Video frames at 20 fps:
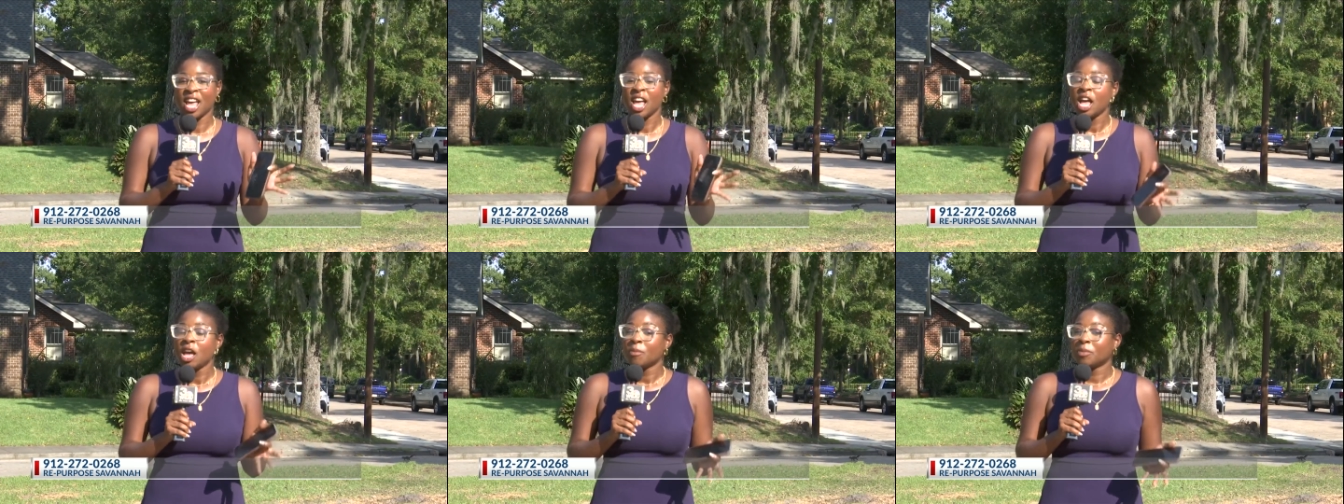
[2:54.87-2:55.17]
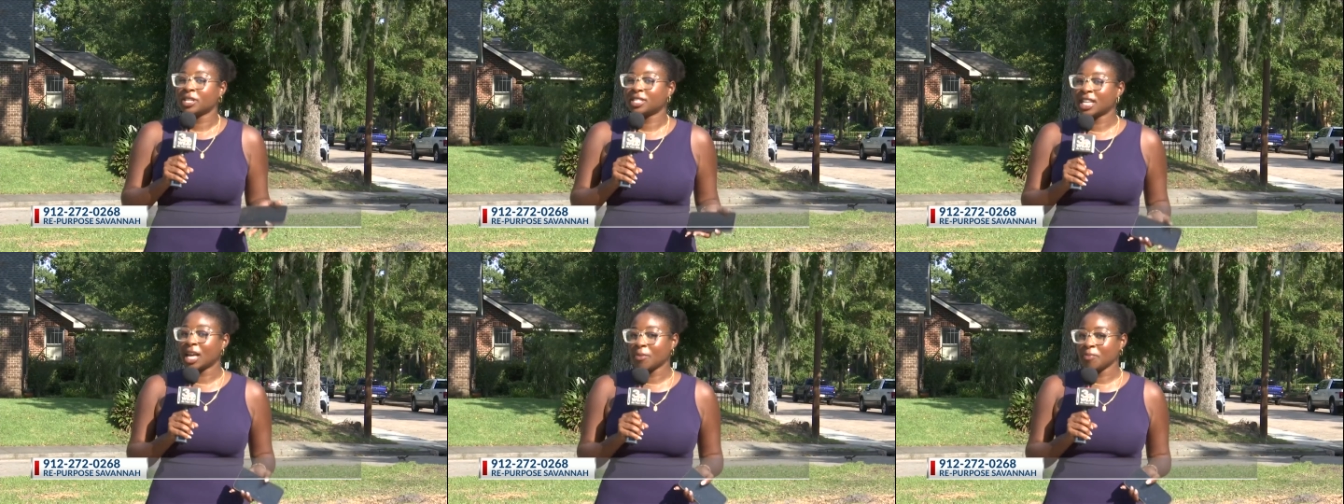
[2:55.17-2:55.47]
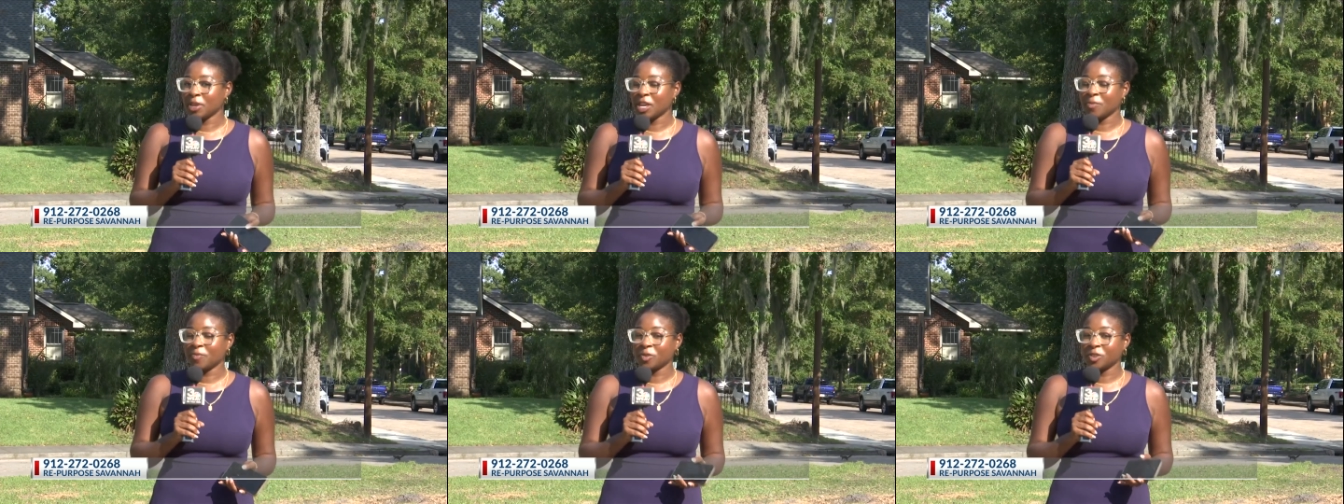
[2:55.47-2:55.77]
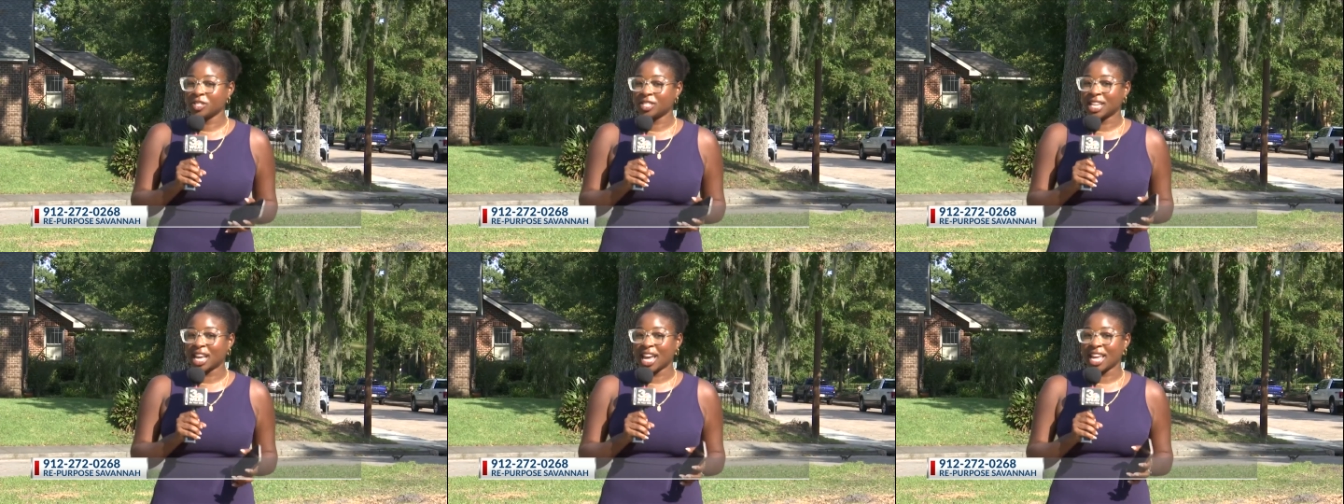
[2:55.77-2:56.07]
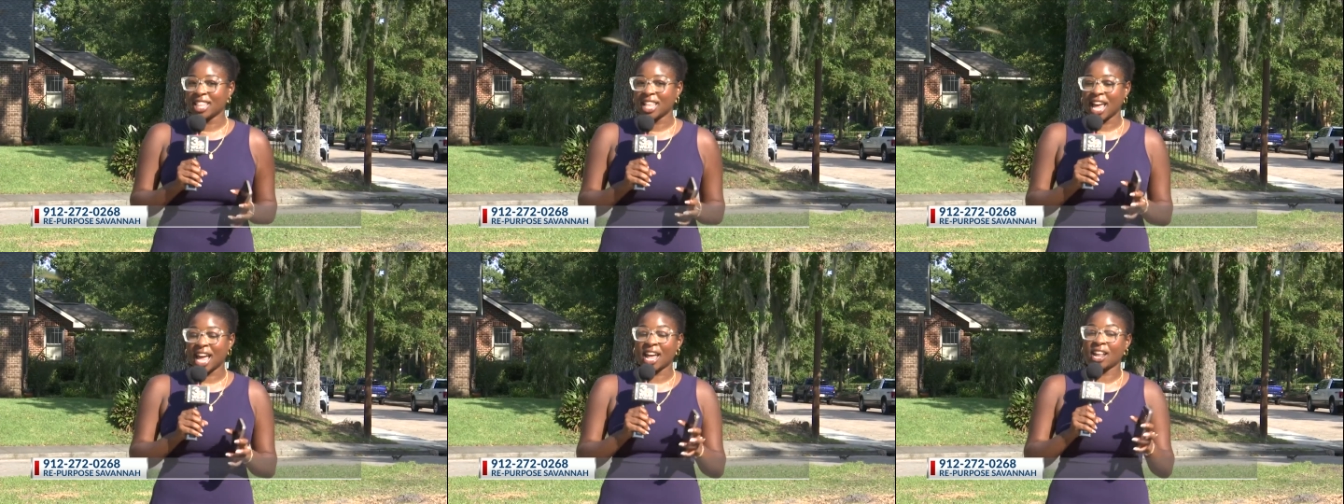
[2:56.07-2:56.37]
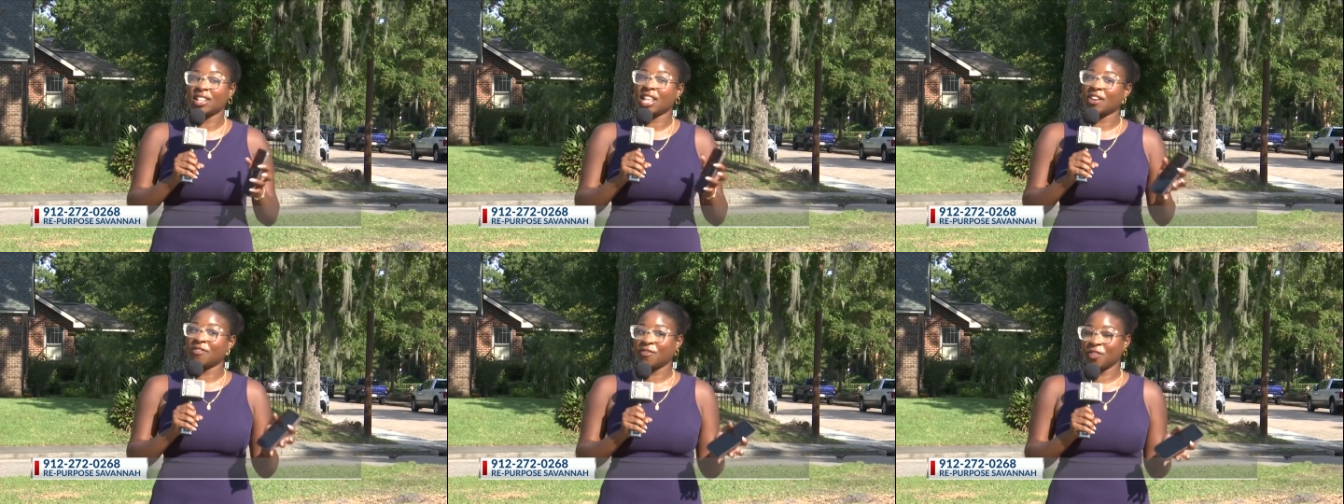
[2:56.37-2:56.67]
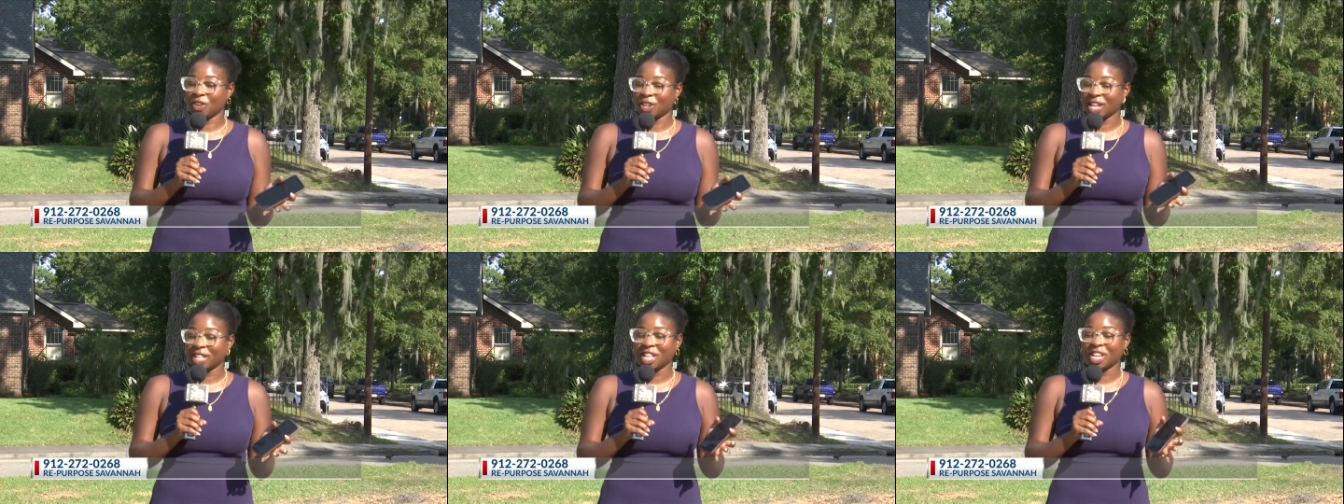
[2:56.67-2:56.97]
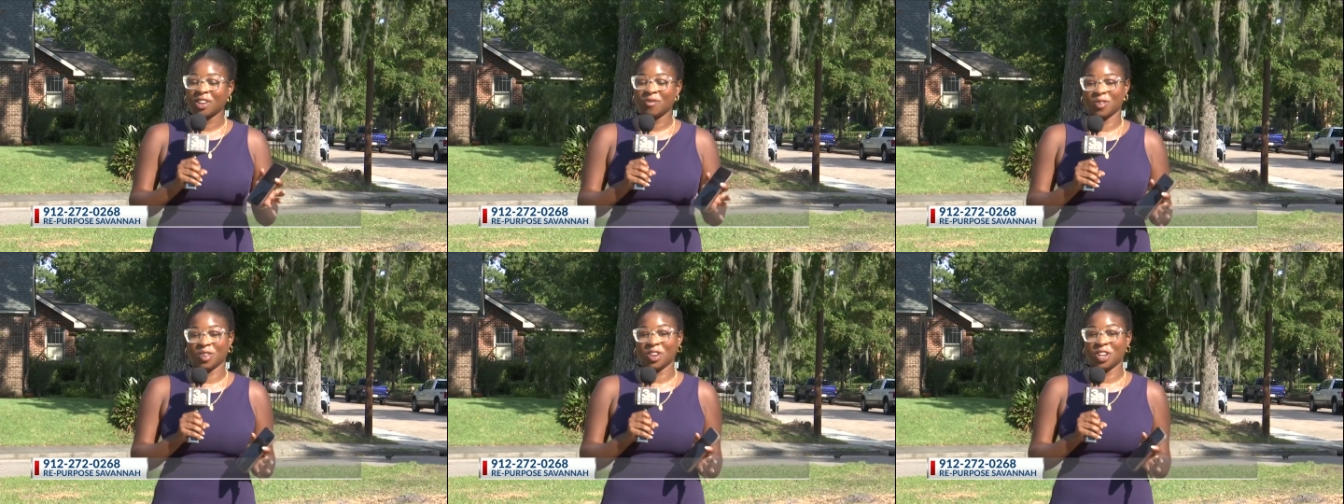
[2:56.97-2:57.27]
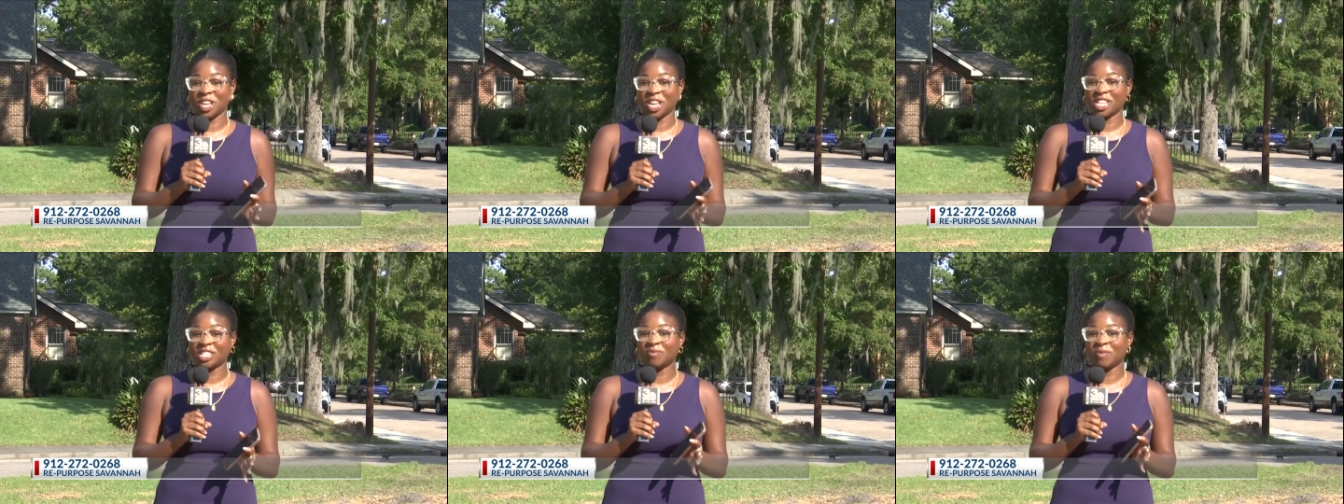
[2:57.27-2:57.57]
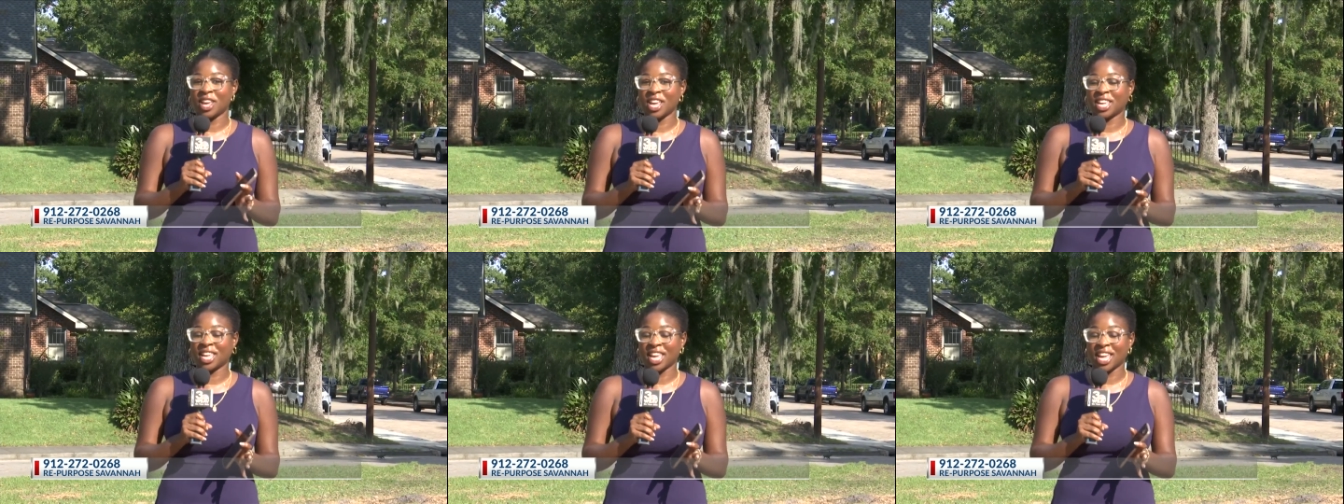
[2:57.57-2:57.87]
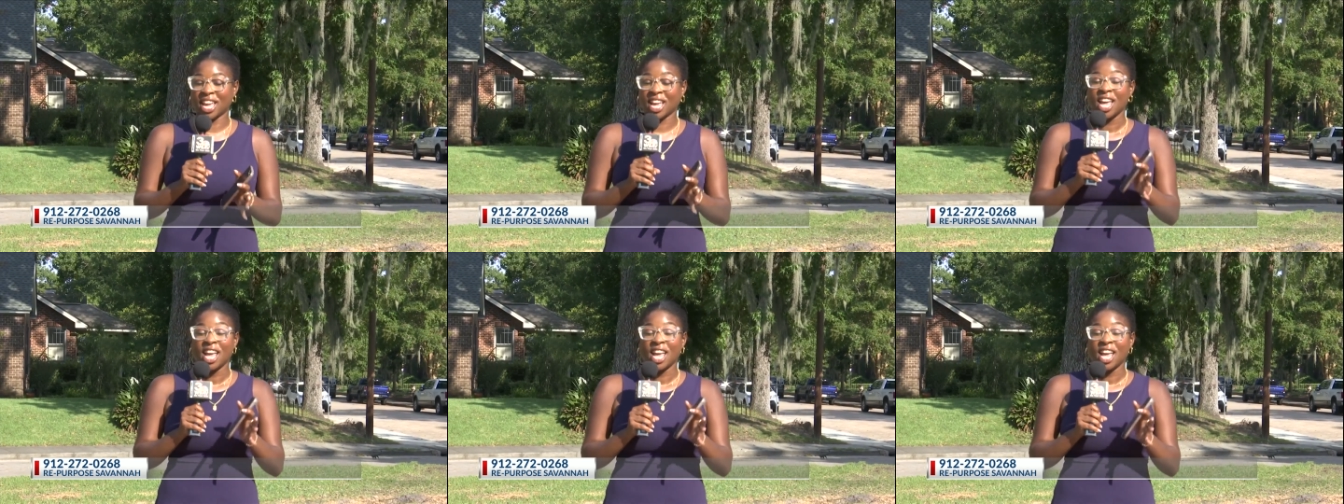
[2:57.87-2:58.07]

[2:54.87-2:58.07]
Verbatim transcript: but some people say that they feel like the community is making